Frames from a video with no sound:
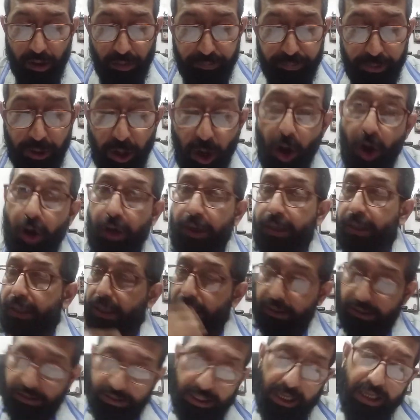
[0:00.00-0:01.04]
beyond
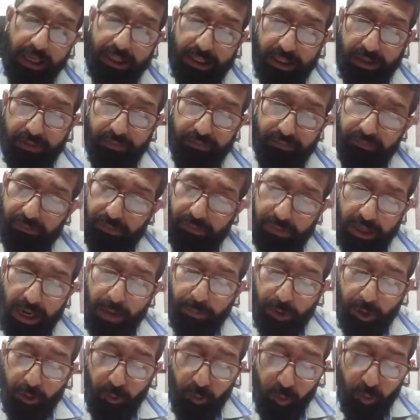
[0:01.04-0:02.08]
the certain
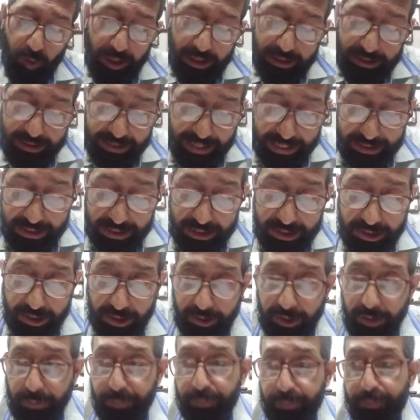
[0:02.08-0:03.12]
number of words
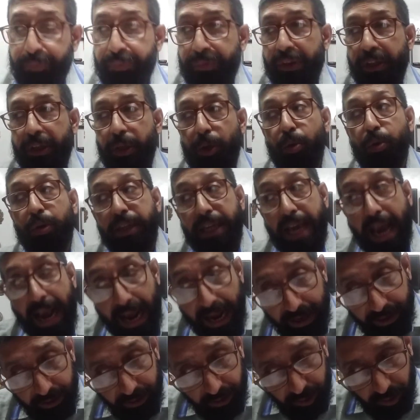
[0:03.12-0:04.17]
necessary. You
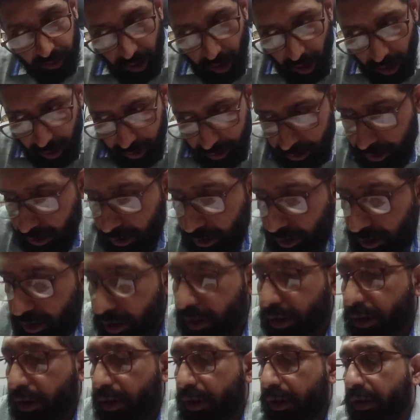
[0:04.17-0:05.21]
can cross
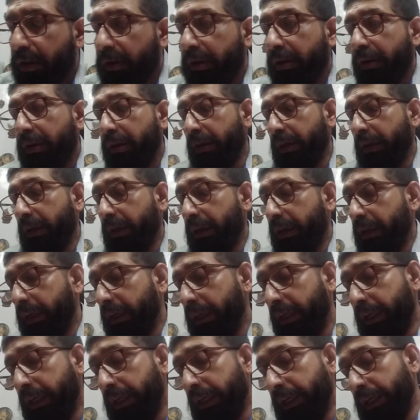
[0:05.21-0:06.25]

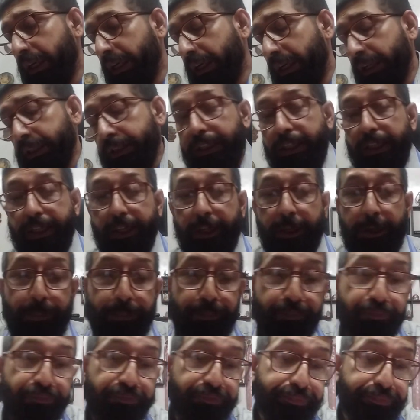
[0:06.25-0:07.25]
the